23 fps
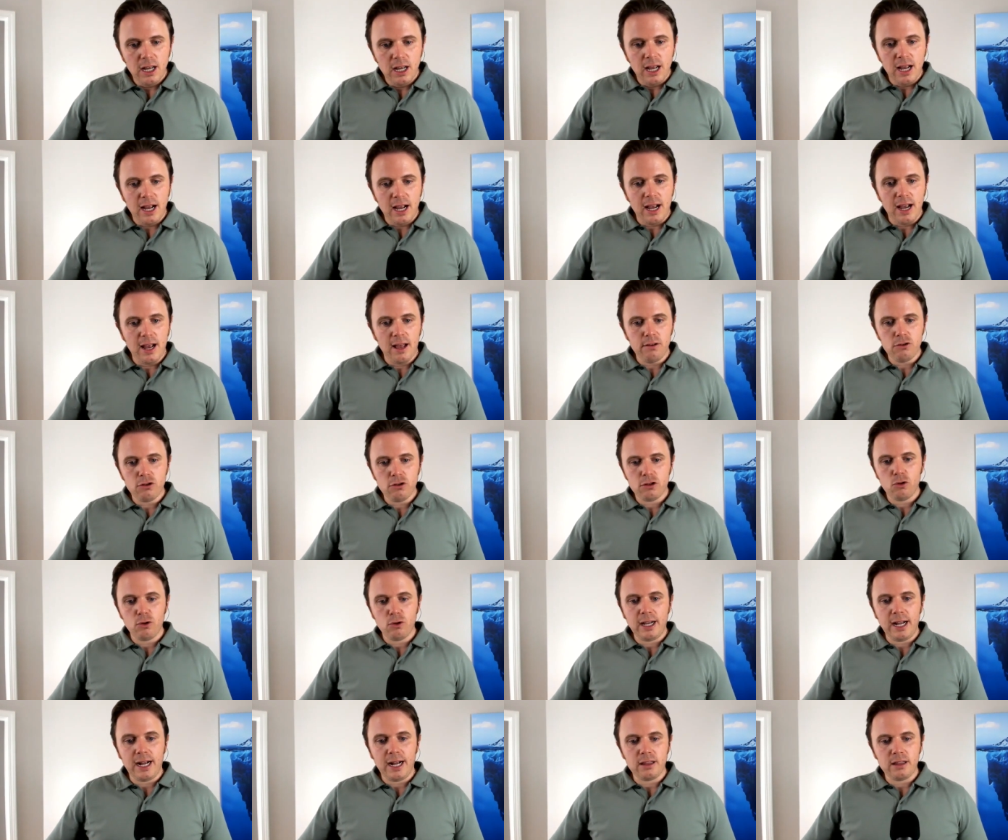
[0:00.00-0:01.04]
And just
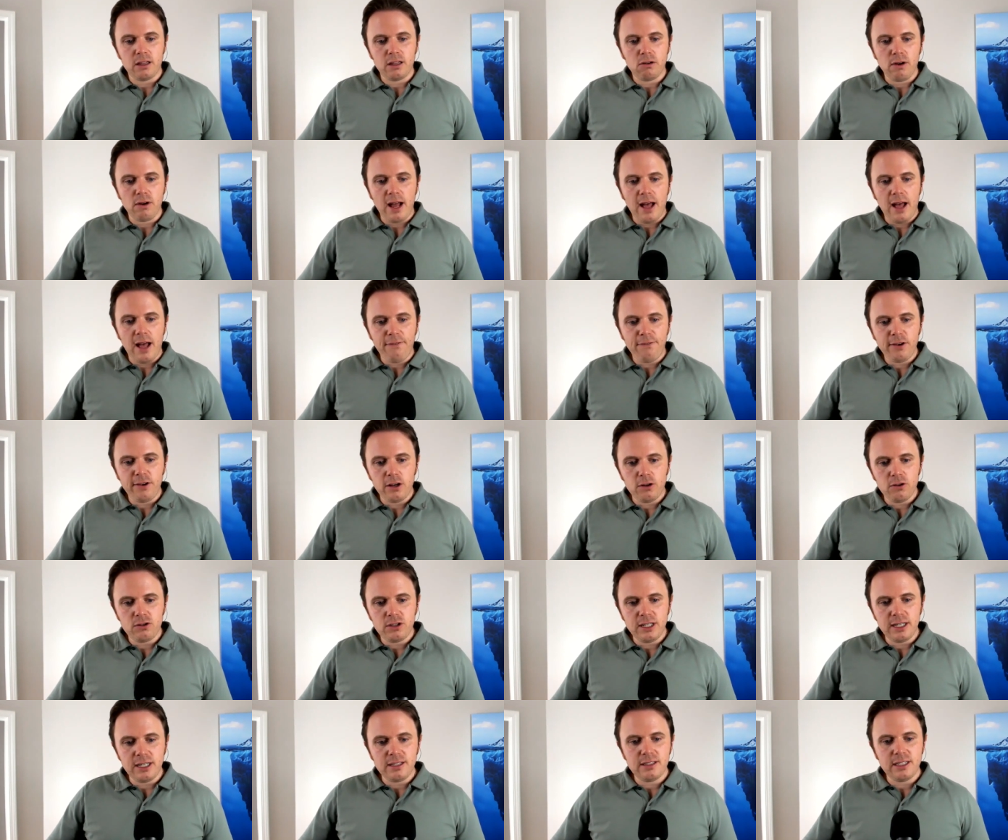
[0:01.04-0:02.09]
looking at the graph here, you
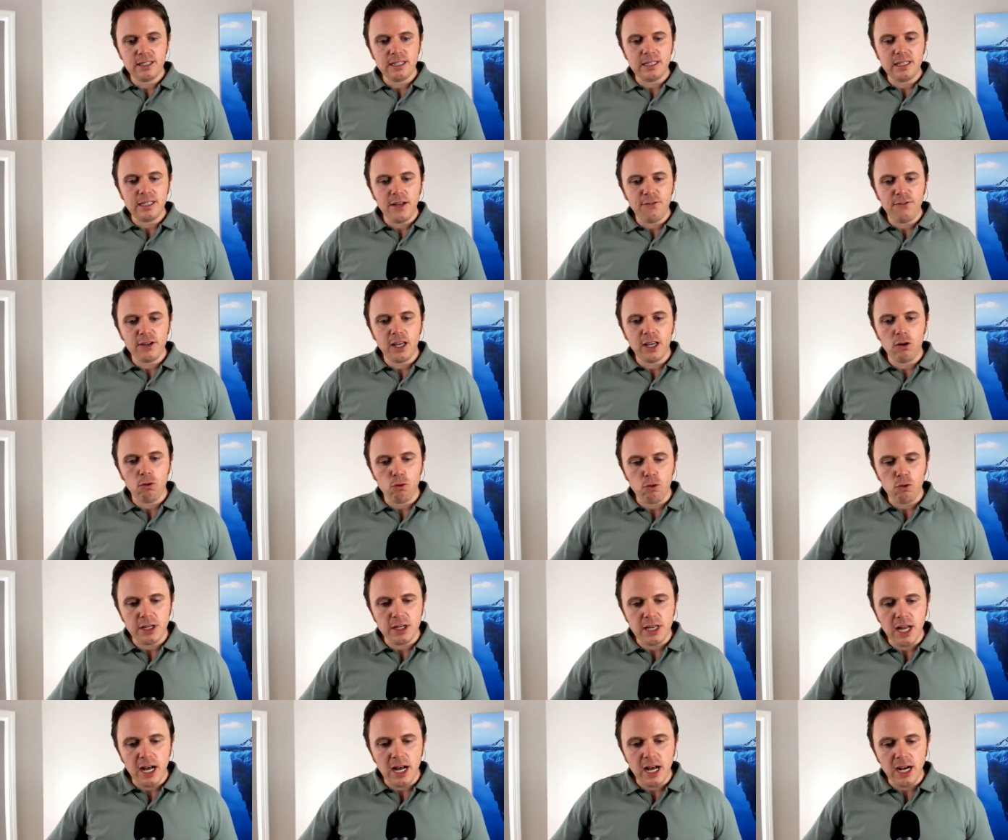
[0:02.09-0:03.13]
see a significant
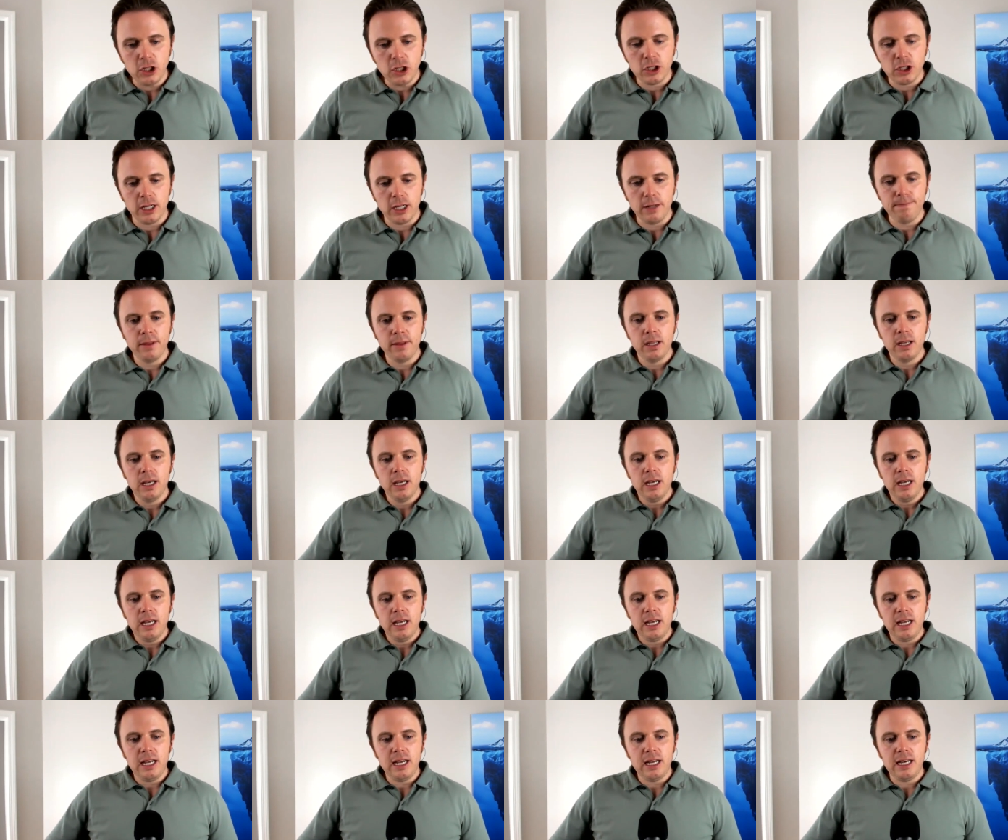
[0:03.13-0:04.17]
reduction
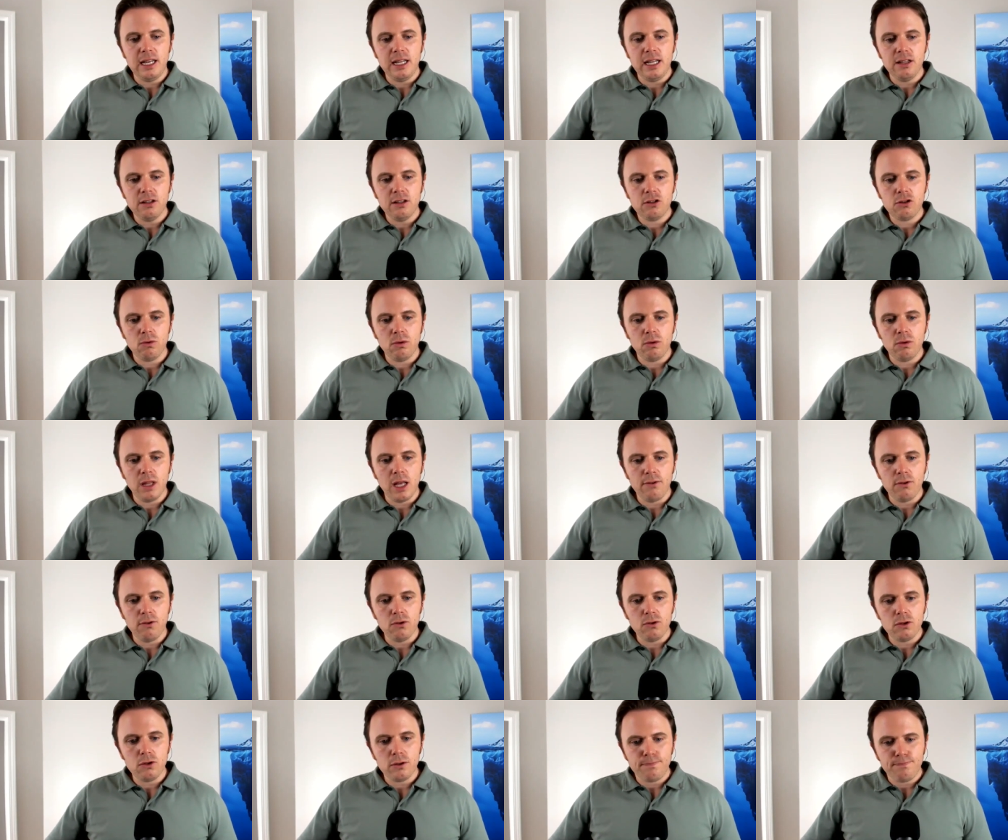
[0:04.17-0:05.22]
in insulin
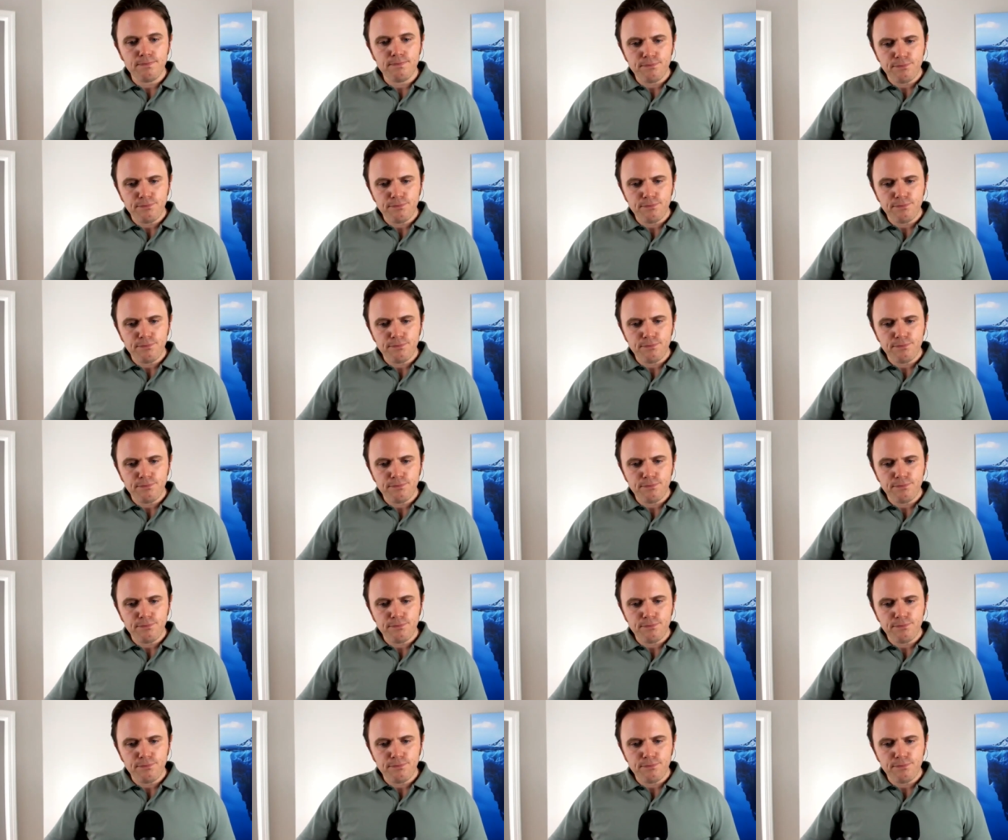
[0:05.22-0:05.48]
levels,